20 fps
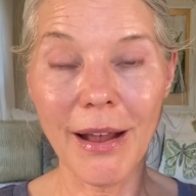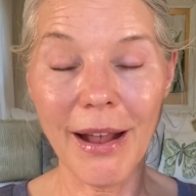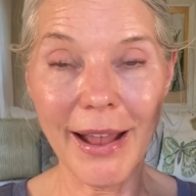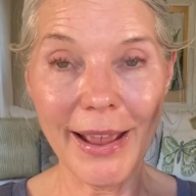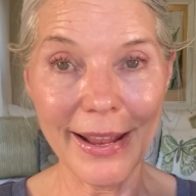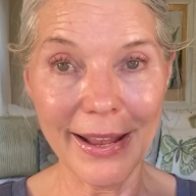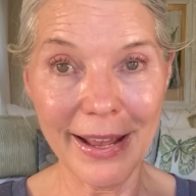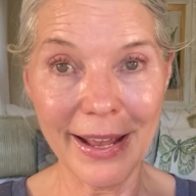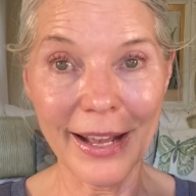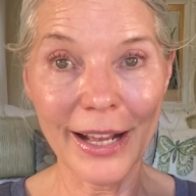
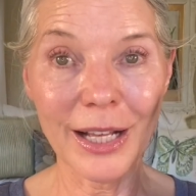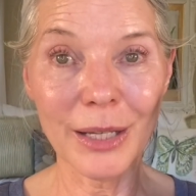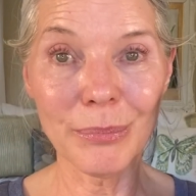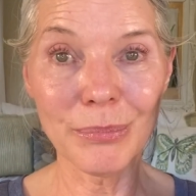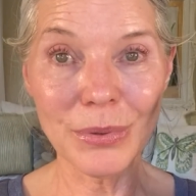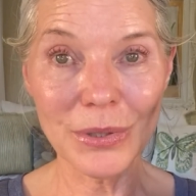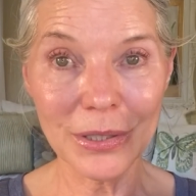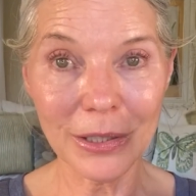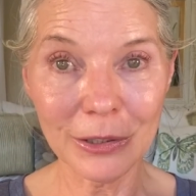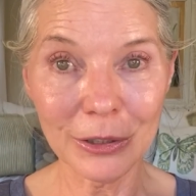I
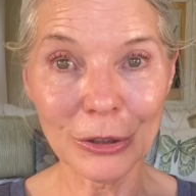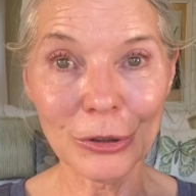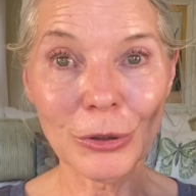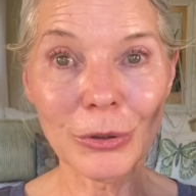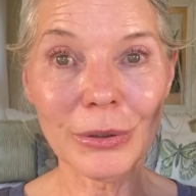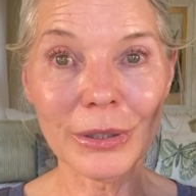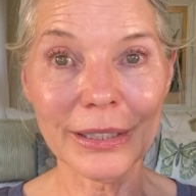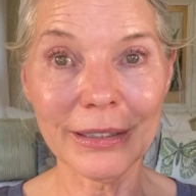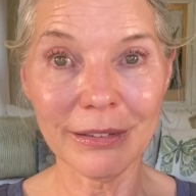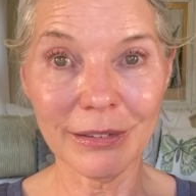
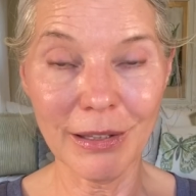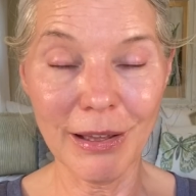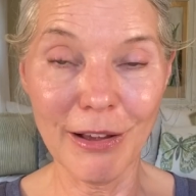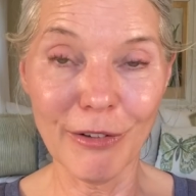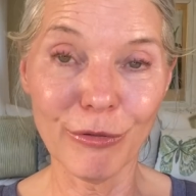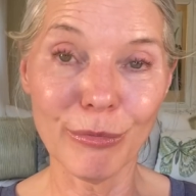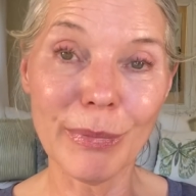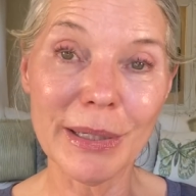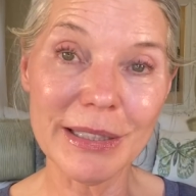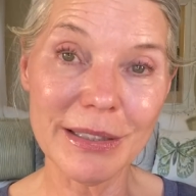absolutely
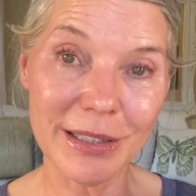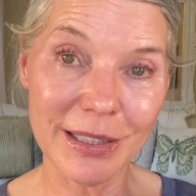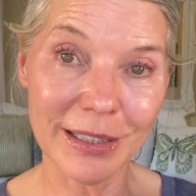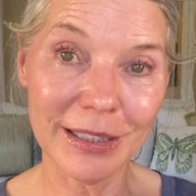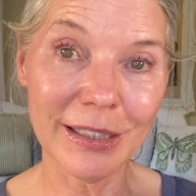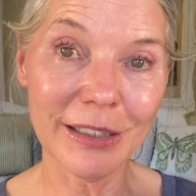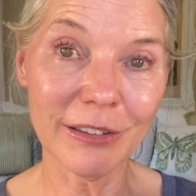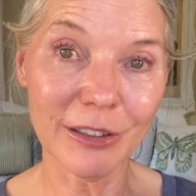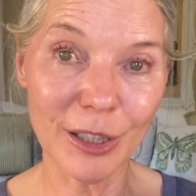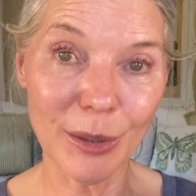love my
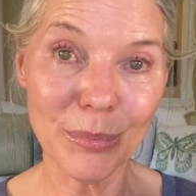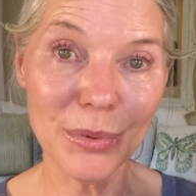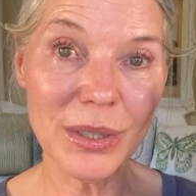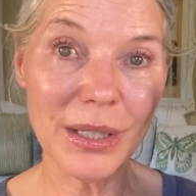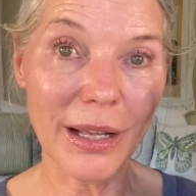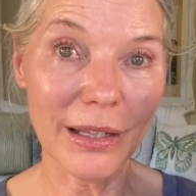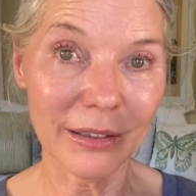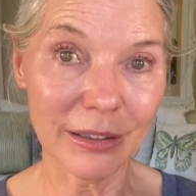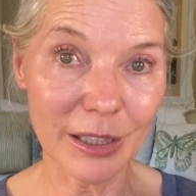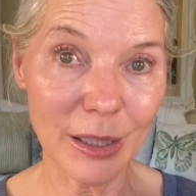City Lips
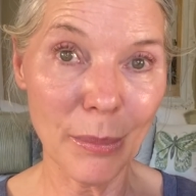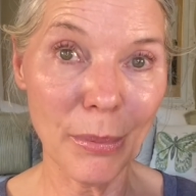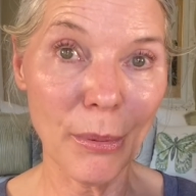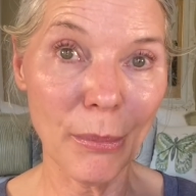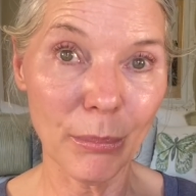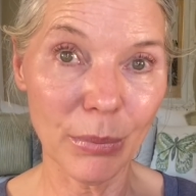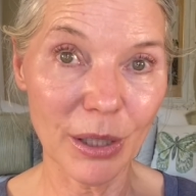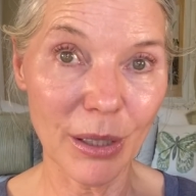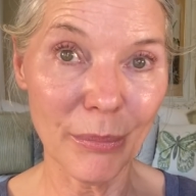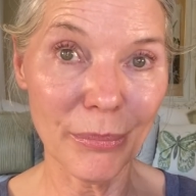Lip
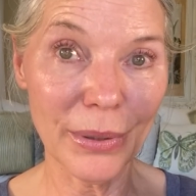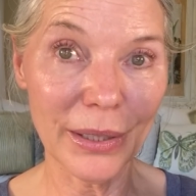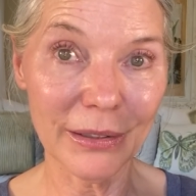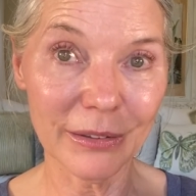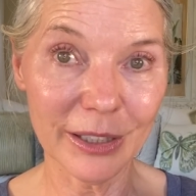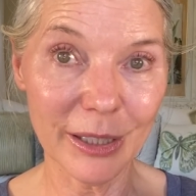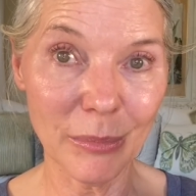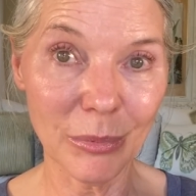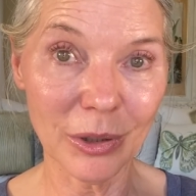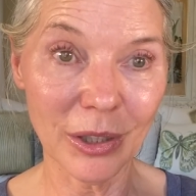Plumping
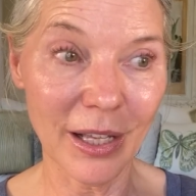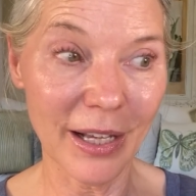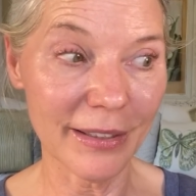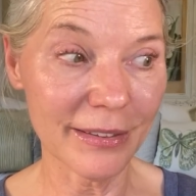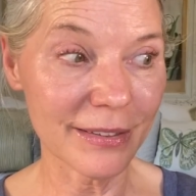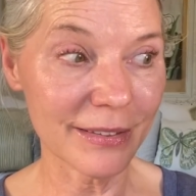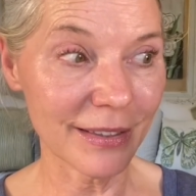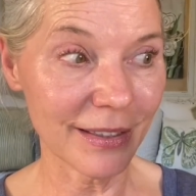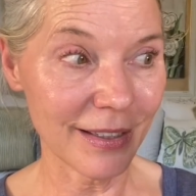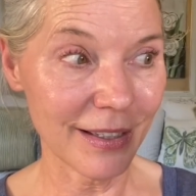Lip
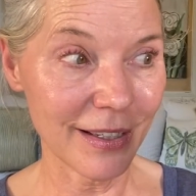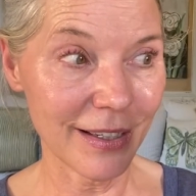Gloss.